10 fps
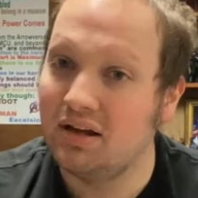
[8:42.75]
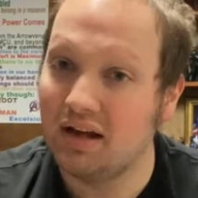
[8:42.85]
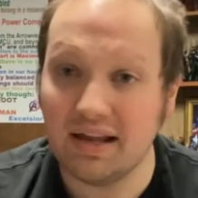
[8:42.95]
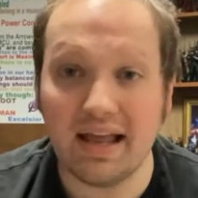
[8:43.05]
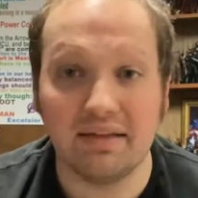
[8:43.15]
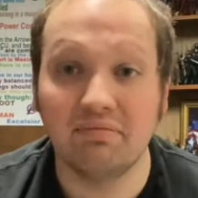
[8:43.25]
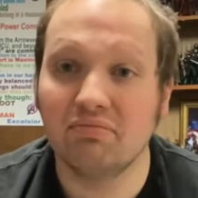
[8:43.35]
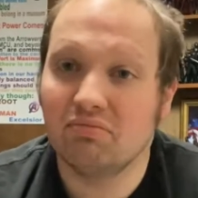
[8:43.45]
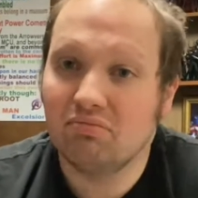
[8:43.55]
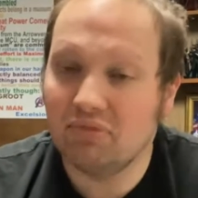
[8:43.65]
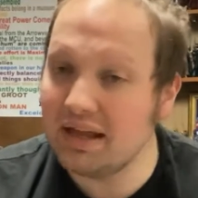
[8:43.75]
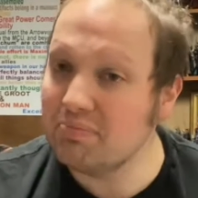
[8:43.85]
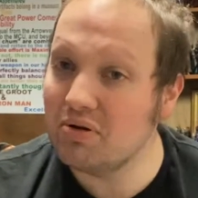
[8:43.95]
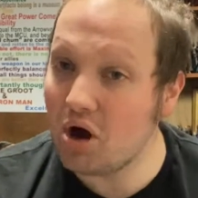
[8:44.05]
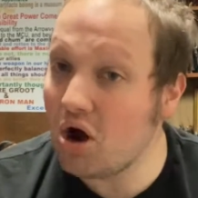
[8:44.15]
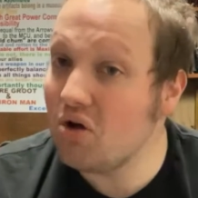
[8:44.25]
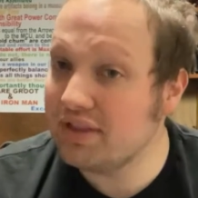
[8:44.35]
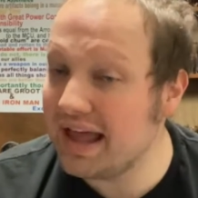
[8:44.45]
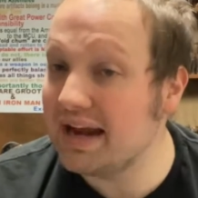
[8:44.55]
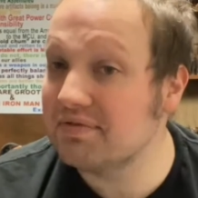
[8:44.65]
Again, like all the
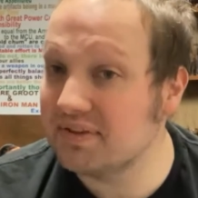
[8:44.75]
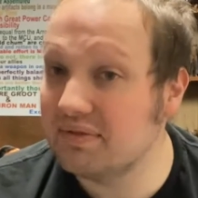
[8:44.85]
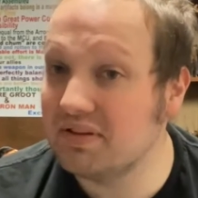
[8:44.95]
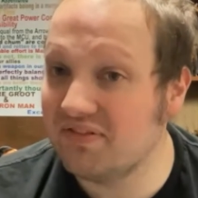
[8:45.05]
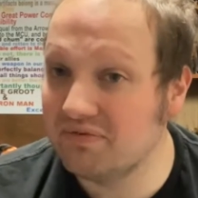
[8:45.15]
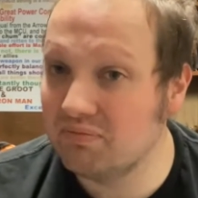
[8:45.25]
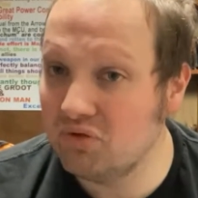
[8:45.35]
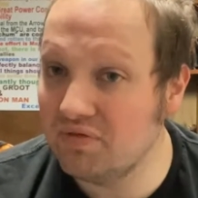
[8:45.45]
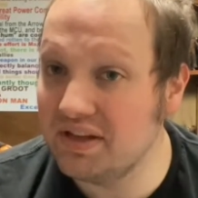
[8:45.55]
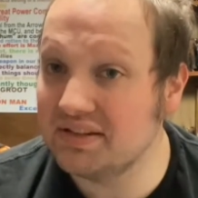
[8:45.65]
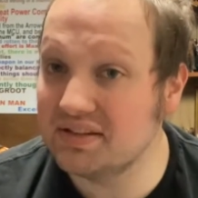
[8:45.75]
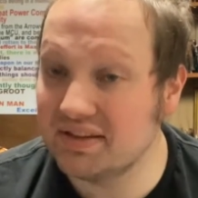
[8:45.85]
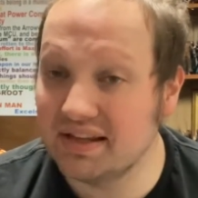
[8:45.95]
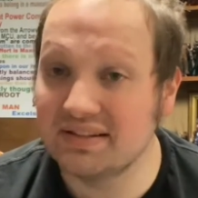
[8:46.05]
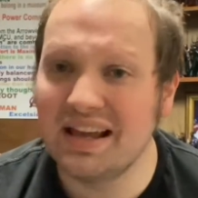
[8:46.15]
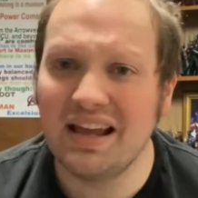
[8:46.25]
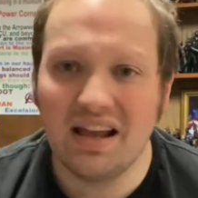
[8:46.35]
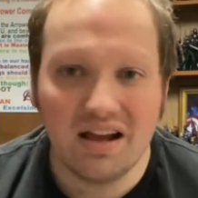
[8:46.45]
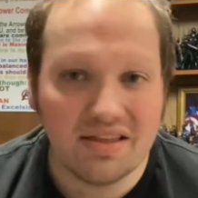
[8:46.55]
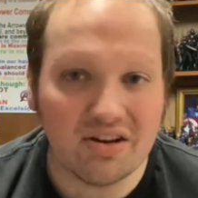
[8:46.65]
Addams Family movies and things,
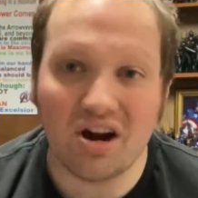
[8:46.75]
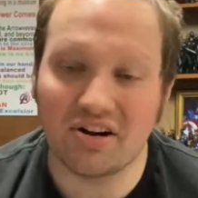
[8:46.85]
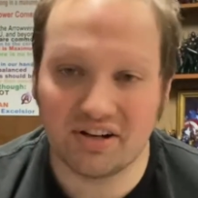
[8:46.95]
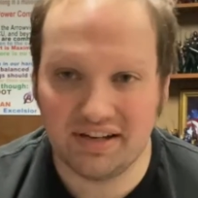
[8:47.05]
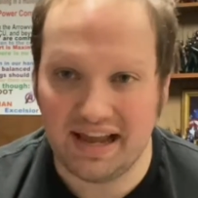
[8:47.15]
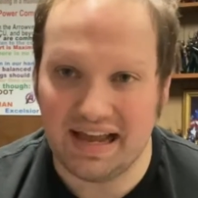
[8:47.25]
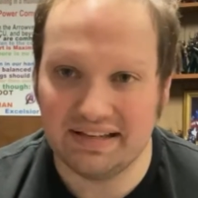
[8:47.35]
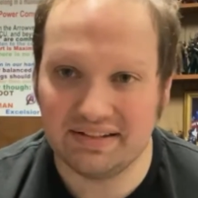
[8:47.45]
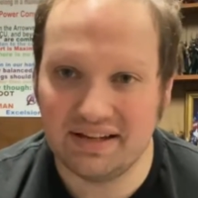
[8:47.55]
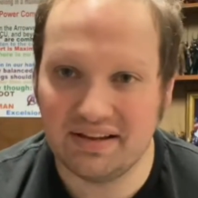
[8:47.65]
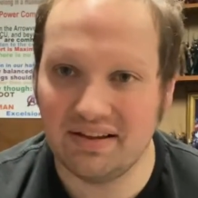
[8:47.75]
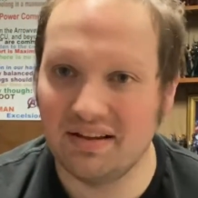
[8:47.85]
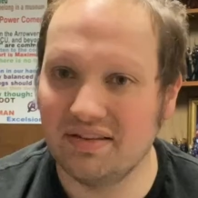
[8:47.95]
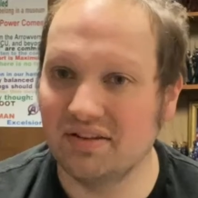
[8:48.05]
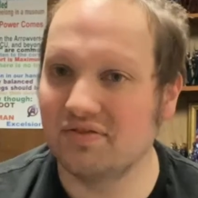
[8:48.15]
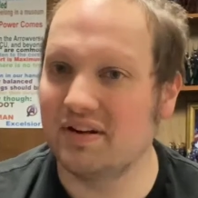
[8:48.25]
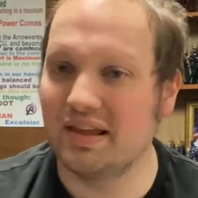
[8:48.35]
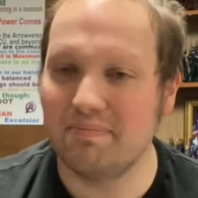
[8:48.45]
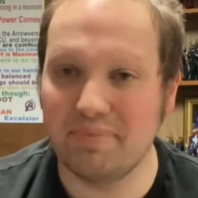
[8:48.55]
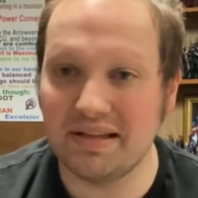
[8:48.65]
there are good gags. There's funny
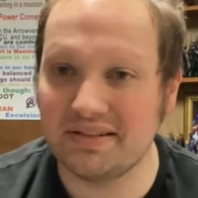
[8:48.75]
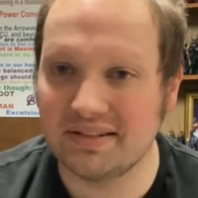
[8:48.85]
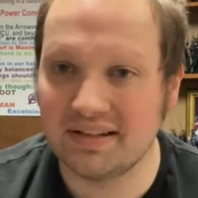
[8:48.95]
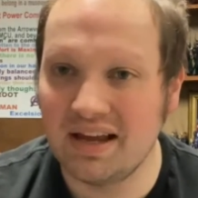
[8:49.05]
bits,